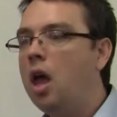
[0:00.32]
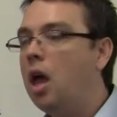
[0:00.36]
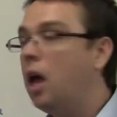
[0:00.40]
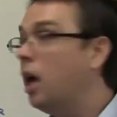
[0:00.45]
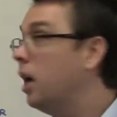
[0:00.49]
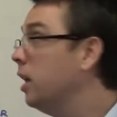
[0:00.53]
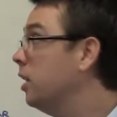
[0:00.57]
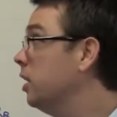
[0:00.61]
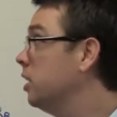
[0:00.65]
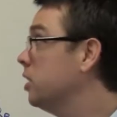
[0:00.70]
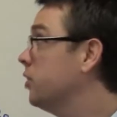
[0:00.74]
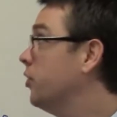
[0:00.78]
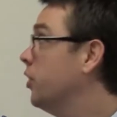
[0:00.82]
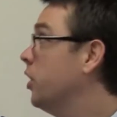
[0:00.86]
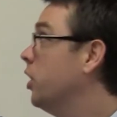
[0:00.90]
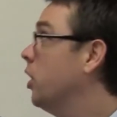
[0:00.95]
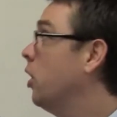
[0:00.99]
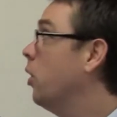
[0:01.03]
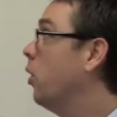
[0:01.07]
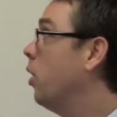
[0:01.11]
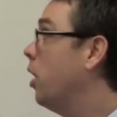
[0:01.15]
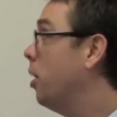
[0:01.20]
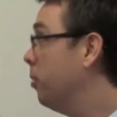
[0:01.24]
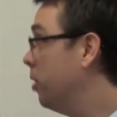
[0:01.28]
In this
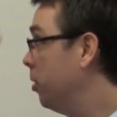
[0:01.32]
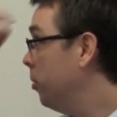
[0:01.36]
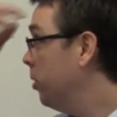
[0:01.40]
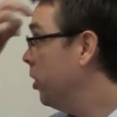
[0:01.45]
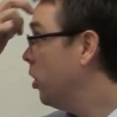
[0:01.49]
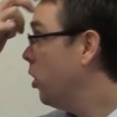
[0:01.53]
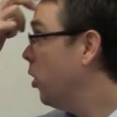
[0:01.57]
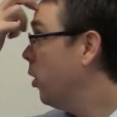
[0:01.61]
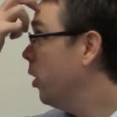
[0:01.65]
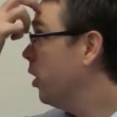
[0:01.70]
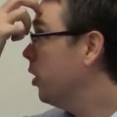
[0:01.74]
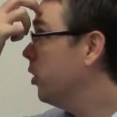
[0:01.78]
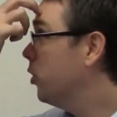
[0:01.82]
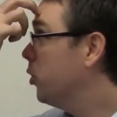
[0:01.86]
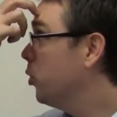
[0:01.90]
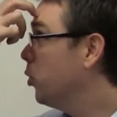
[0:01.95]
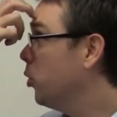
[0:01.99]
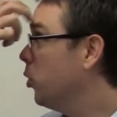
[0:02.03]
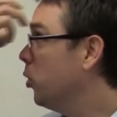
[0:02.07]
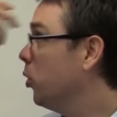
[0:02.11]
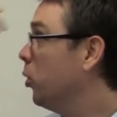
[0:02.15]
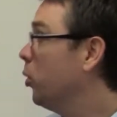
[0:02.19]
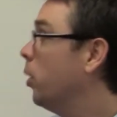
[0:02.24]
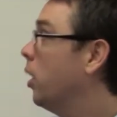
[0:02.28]
video, I'm going to be going
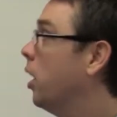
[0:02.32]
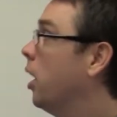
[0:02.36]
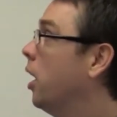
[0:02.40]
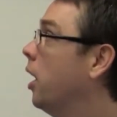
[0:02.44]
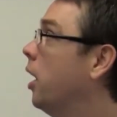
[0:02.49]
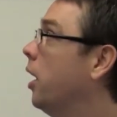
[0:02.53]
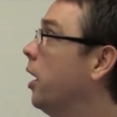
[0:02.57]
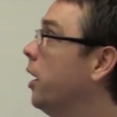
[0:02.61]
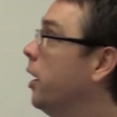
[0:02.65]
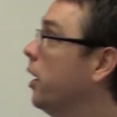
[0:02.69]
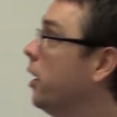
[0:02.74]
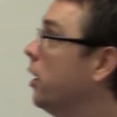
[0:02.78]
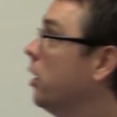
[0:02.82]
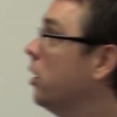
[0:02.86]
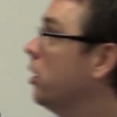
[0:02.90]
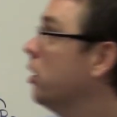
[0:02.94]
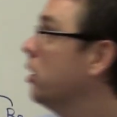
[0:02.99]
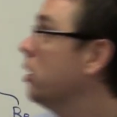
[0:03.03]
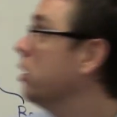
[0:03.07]
through a